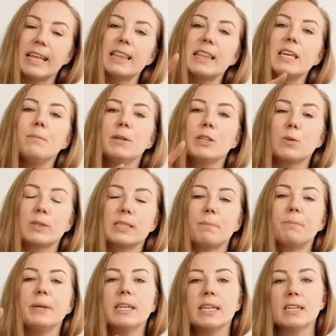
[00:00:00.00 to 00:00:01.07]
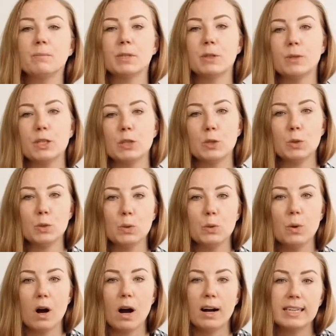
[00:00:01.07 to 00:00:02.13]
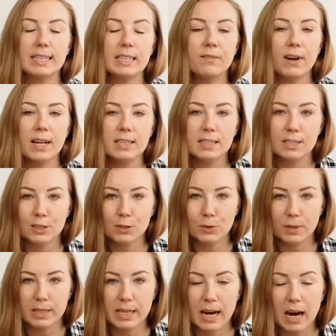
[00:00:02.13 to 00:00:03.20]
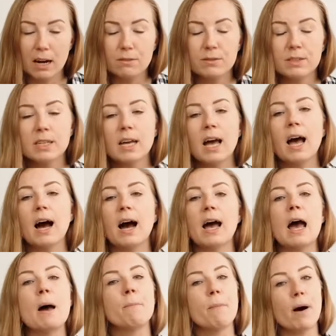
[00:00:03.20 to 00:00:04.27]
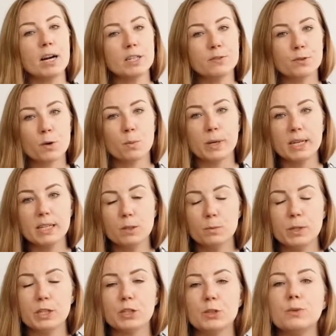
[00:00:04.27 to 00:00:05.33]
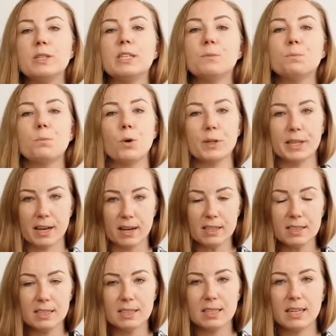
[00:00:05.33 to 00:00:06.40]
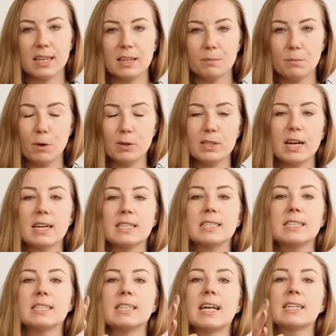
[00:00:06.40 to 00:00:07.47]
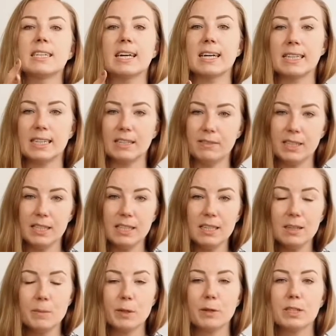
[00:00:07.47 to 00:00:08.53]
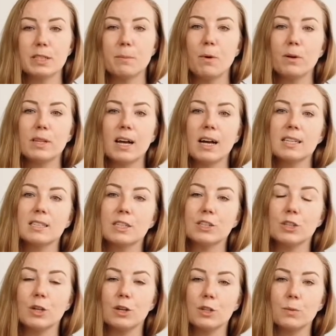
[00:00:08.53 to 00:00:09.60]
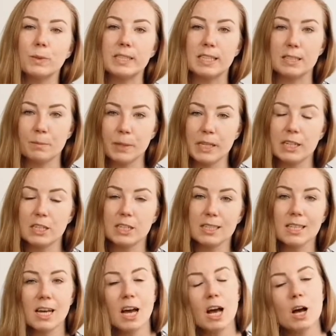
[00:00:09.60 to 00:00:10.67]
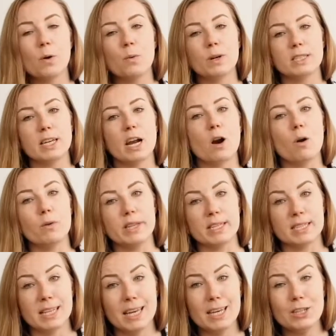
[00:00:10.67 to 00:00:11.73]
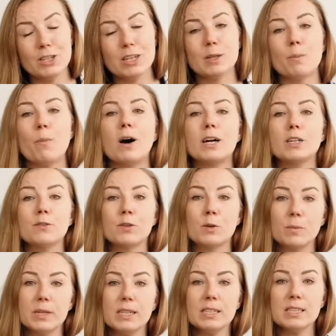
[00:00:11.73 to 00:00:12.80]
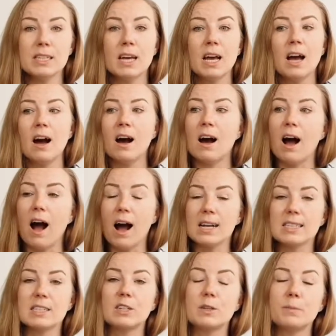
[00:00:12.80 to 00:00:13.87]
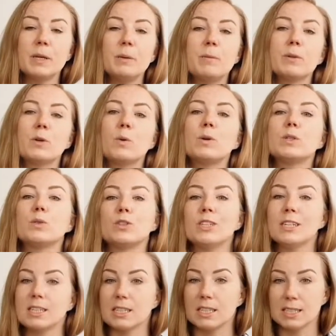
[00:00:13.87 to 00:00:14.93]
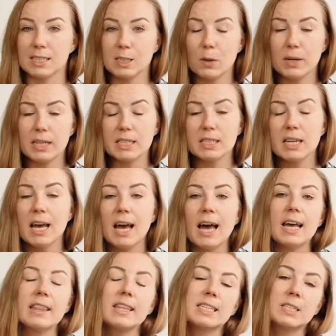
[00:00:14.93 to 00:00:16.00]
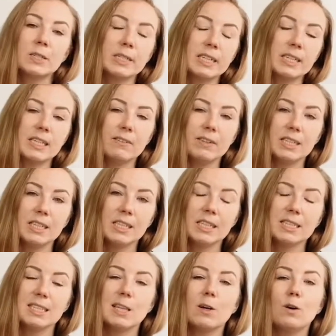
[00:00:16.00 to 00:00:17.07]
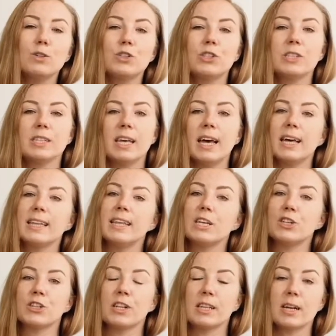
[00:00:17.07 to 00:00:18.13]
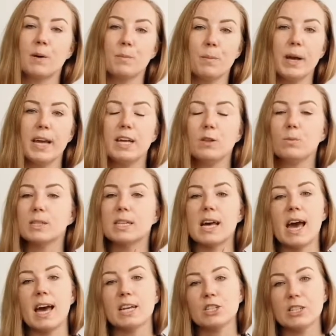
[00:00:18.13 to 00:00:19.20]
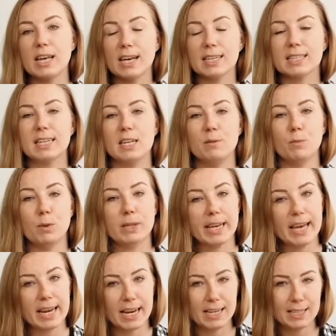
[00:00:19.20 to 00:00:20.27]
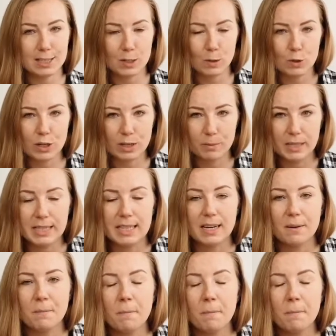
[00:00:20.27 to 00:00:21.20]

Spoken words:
limit or the period between 2 events is 2.5. Apart from it, we are shooting podcasts, and podcast is another activity because the podcast is shot with the speakers who are there on the stage, and apart from it, other people who want to share their stories. And the third activity is launching a national campaign with the hashtag Stay in Bulgaria in social media.